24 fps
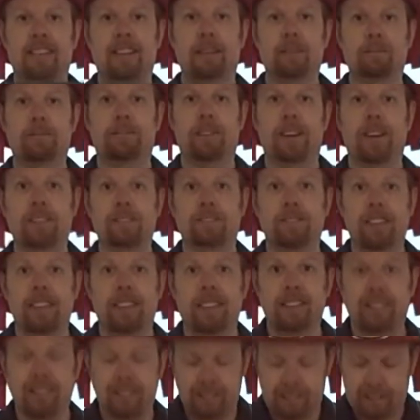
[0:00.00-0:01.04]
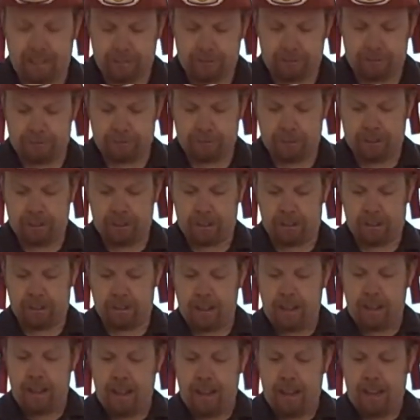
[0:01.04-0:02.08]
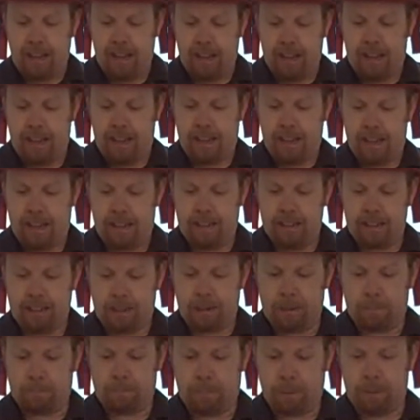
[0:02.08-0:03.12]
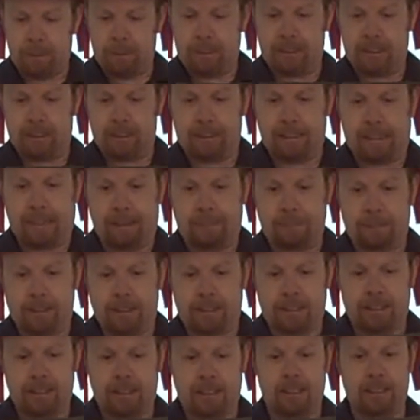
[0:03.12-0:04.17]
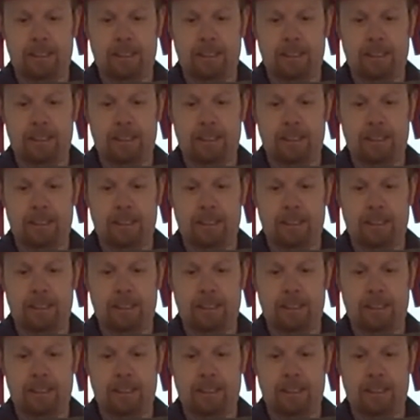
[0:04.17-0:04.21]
see Final Fantasy 7 for y'all, and a component adapter.